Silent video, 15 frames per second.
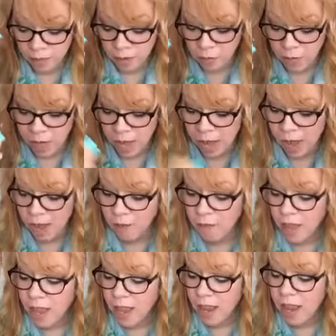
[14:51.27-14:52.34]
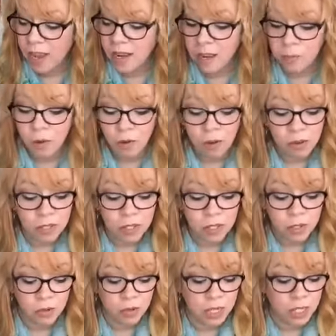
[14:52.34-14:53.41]
that we have. And I'm
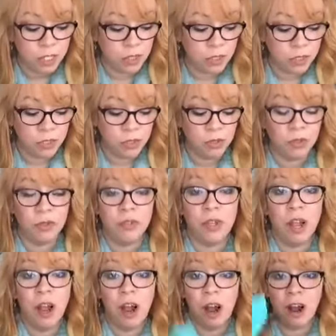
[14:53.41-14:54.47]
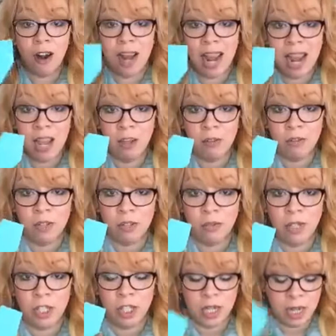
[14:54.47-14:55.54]
also going to use our angle
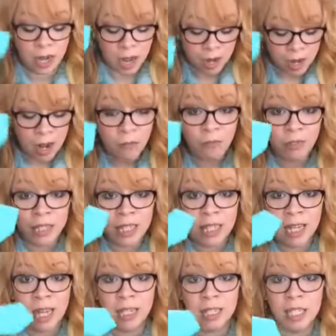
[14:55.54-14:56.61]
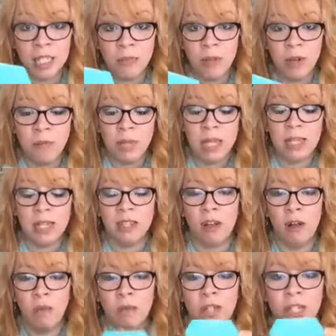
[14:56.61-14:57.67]
squeegee. And I really like this one because it's
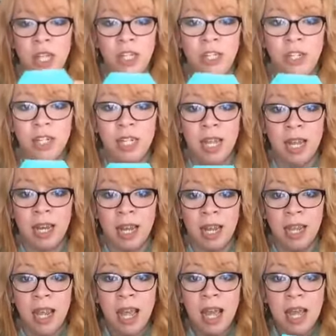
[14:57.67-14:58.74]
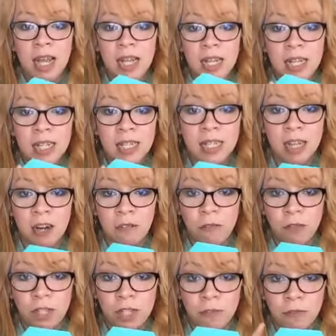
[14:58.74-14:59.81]
almost like you're getting
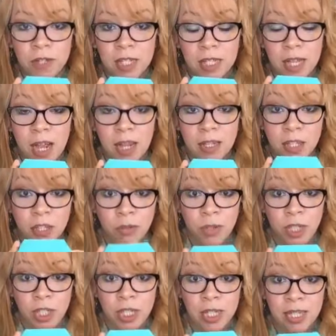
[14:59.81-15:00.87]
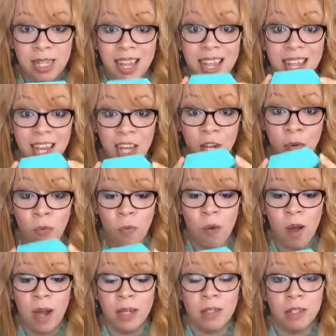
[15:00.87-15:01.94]
several different size squeegees in
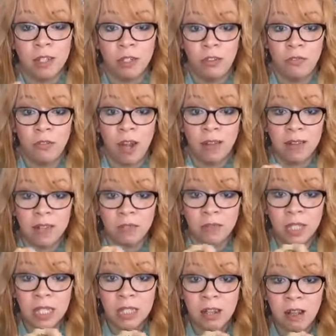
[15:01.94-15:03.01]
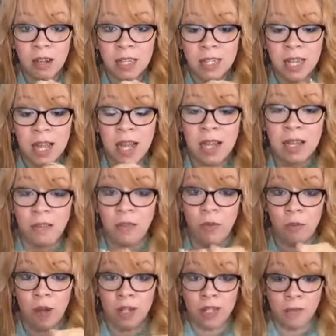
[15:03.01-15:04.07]
one. So you've got this really long side if
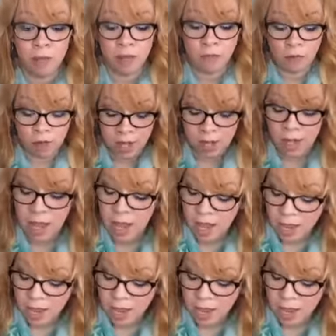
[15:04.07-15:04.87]
you want something for like